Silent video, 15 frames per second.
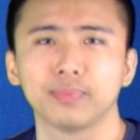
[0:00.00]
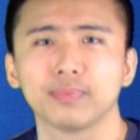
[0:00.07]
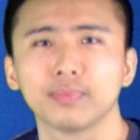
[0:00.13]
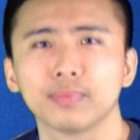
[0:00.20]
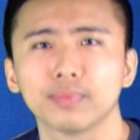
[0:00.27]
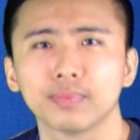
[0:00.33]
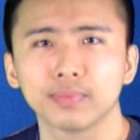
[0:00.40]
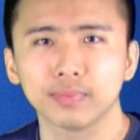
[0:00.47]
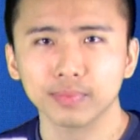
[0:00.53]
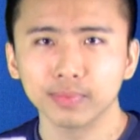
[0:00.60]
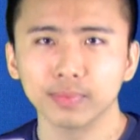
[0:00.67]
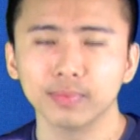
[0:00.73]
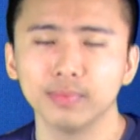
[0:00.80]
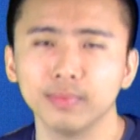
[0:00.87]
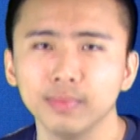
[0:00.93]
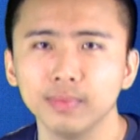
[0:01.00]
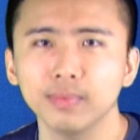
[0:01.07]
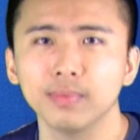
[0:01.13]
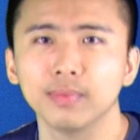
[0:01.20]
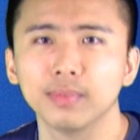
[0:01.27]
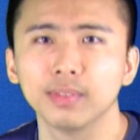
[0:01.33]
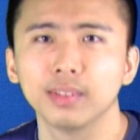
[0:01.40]

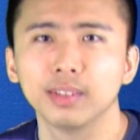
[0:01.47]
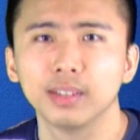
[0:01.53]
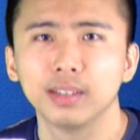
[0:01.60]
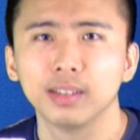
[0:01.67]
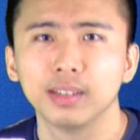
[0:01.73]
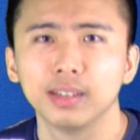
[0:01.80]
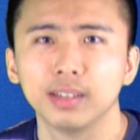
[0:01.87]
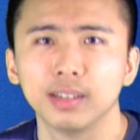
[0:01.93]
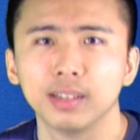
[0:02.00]
Nobody speaks.